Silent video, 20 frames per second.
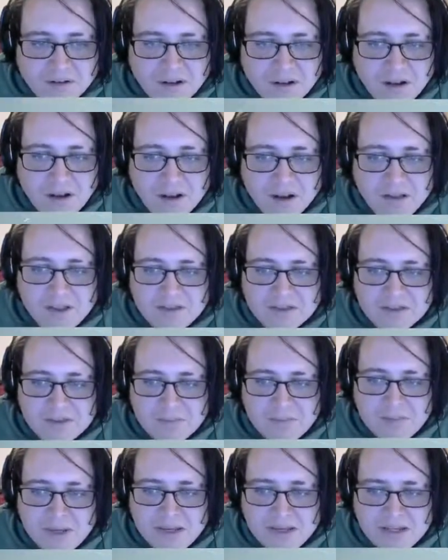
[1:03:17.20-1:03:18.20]
There's a
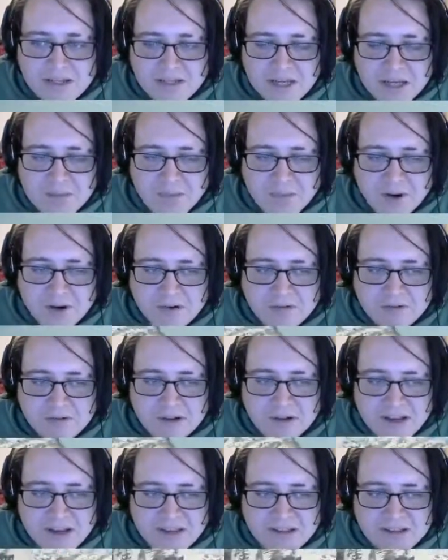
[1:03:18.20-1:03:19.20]
PT boat
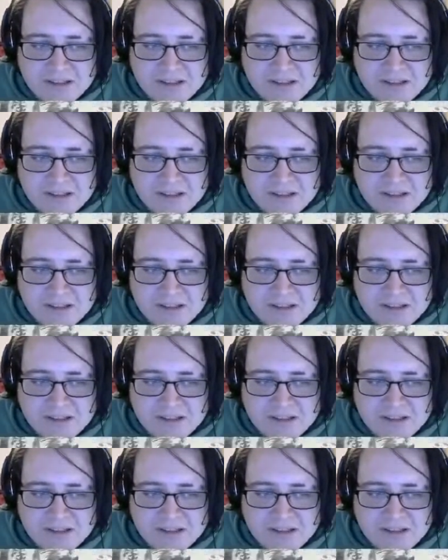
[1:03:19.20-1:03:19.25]
in the